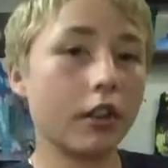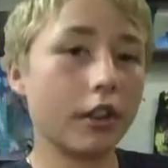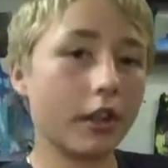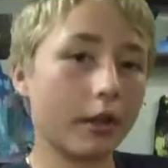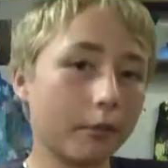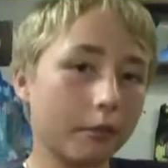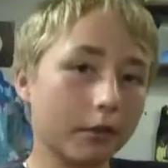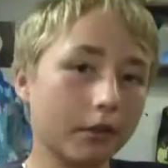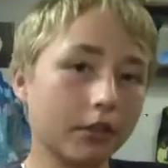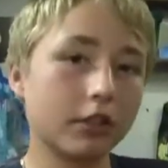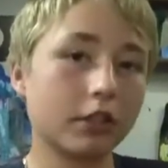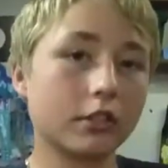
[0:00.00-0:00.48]

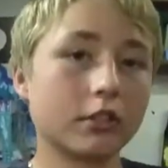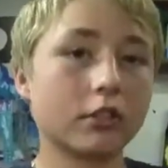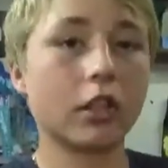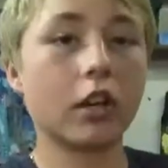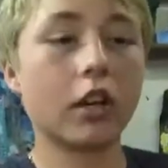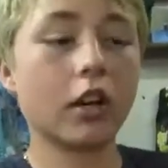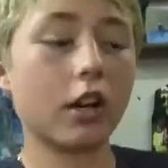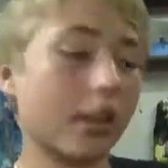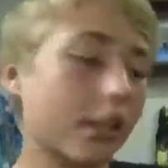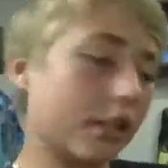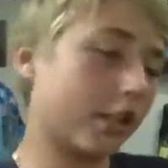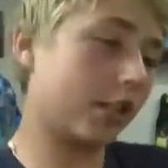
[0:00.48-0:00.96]
they went to
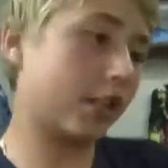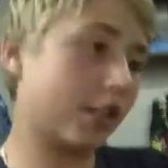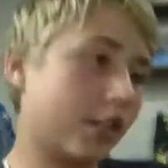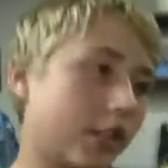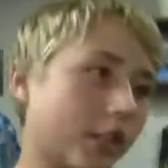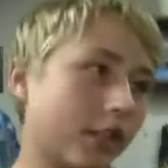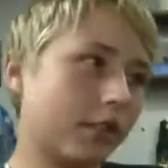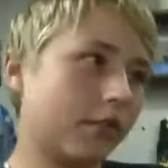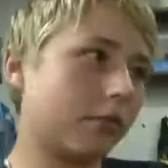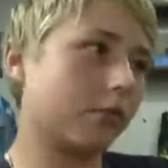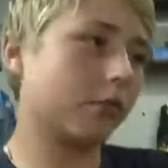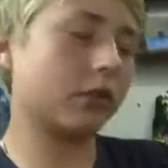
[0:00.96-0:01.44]
Target
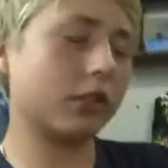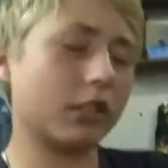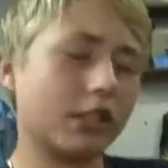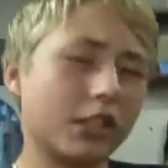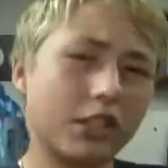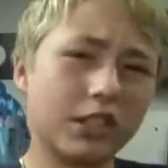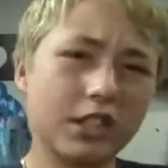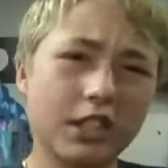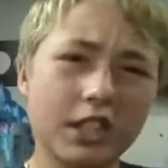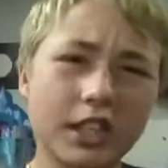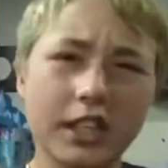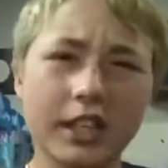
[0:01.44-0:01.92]
and they were
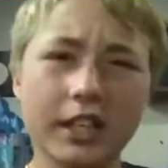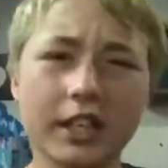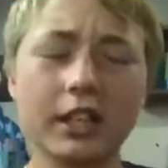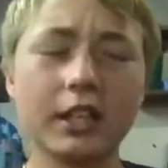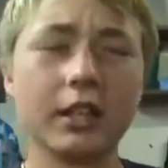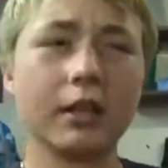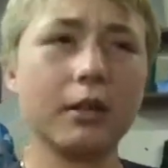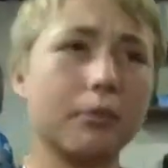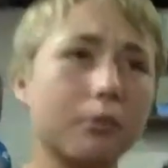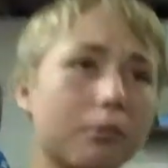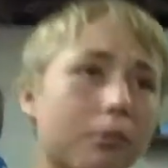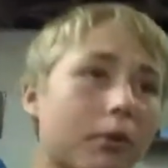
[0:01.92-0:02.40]
just there.
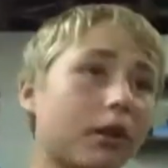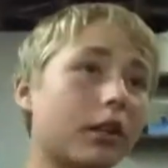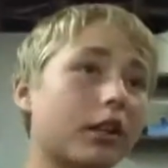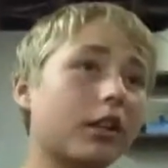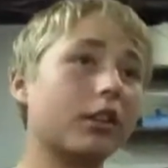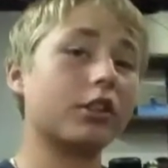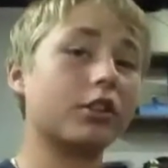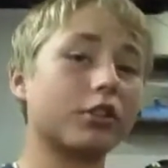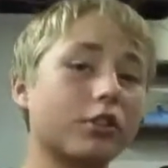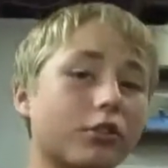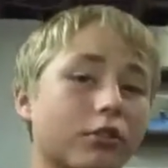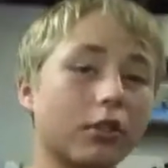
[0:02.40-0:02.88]
But
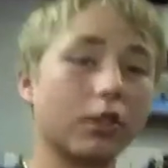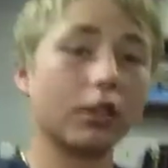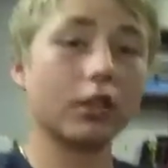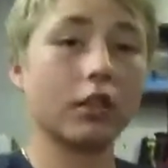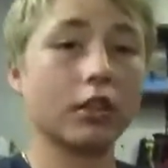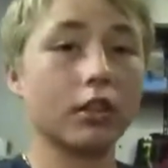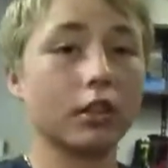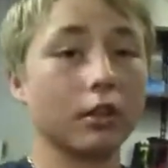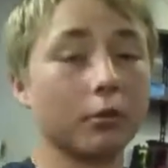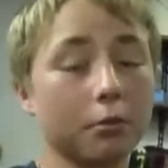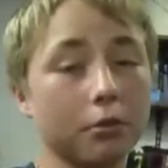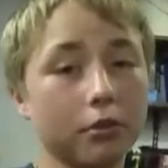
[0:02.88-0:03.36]
in
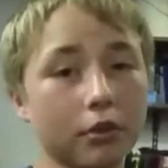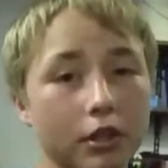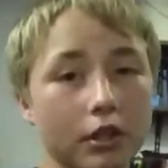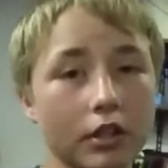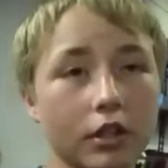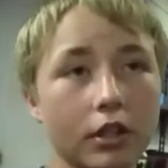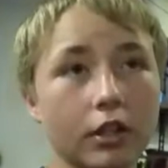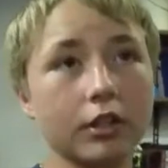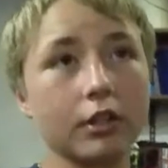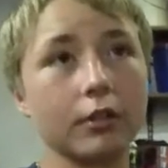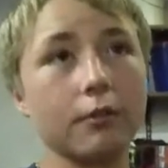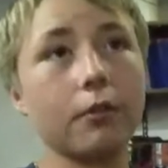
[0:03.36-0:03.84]
Australia, they're pretty
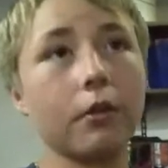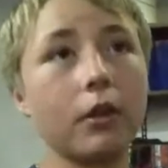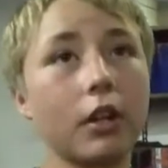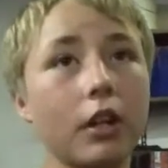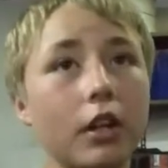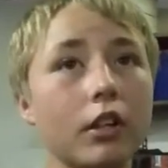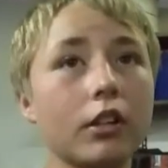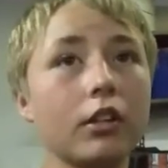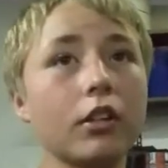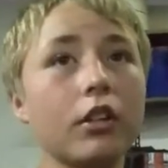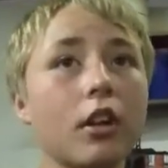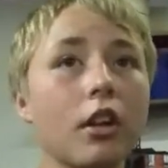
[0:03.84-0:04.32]
hard to
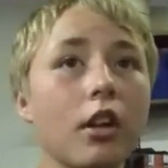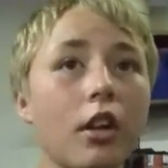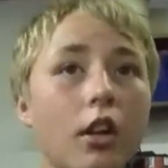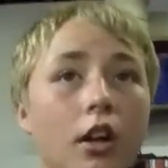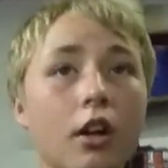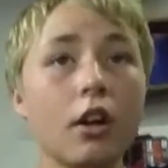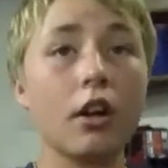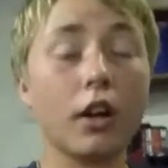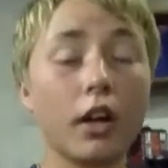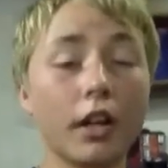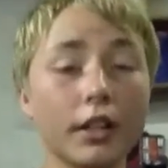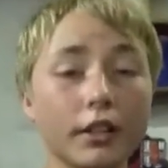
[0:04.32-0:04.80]
find.
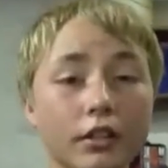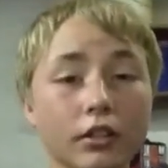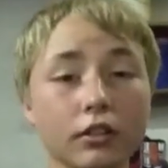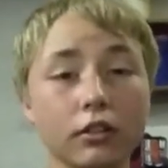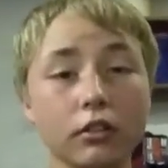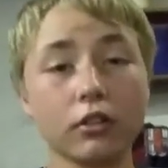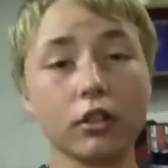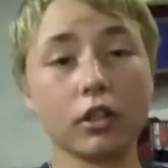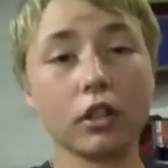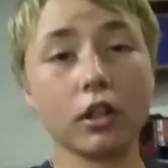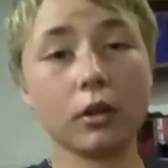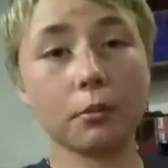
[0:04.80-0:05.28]
I had to
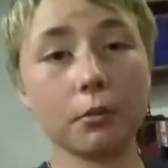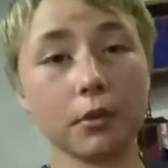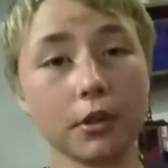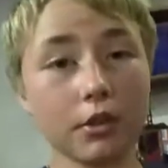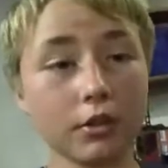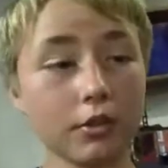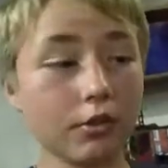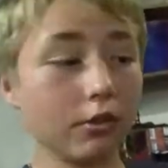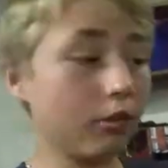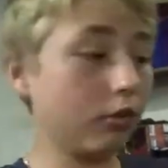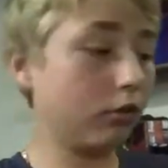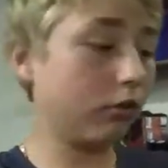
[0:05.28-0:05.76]
look it up on
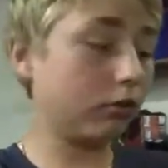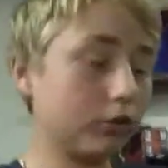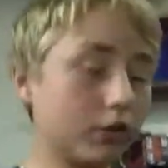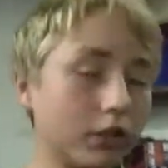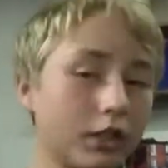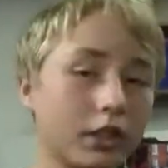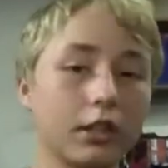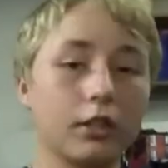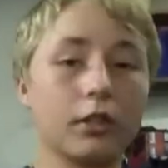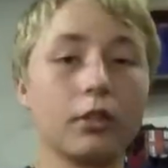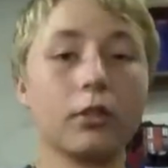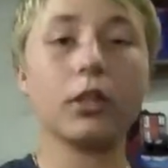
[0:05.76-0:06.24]
Google,
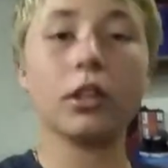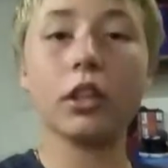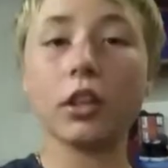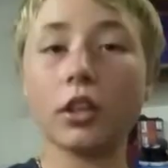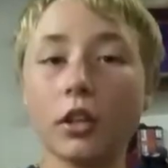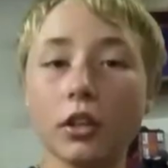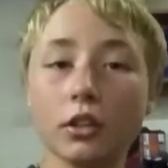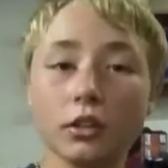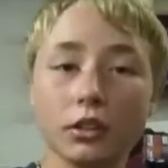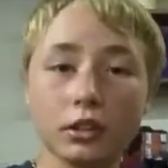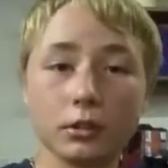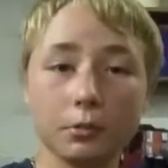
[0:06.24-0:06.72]
see the
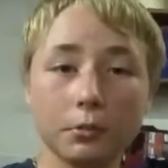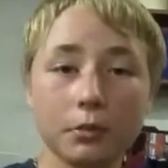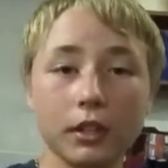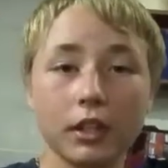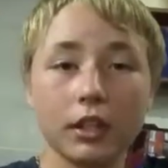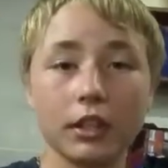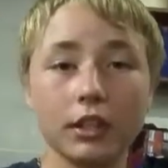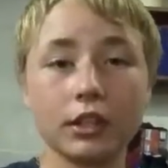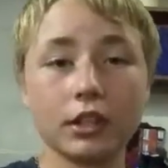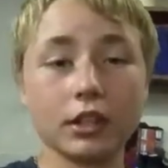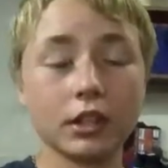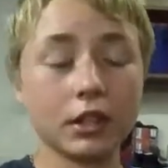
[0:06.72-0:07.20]
closest
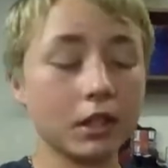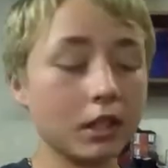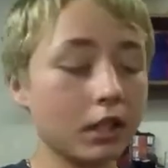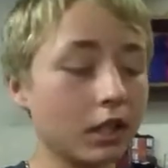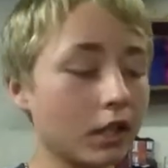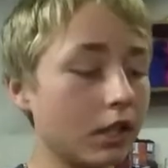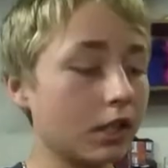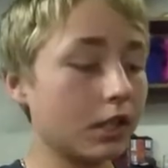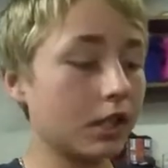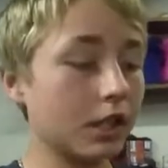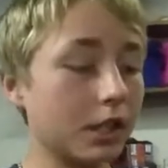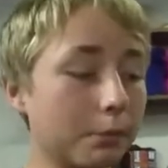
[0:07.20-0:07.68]
place
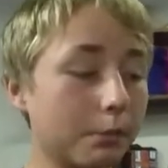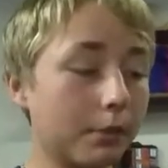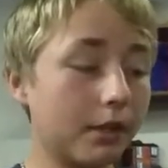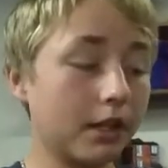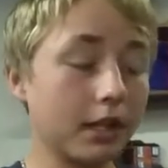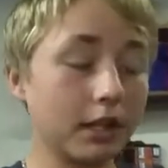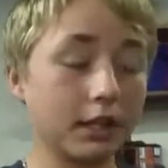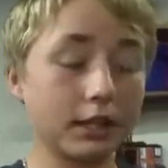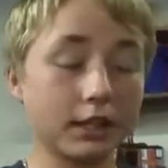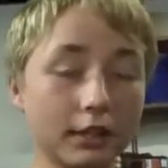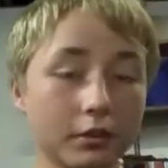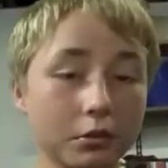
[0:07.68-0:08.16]
near me
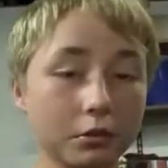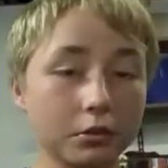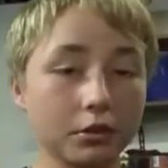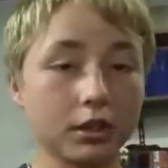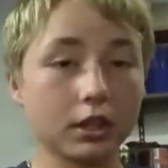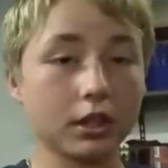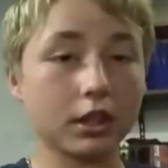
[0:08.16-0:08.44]
that sells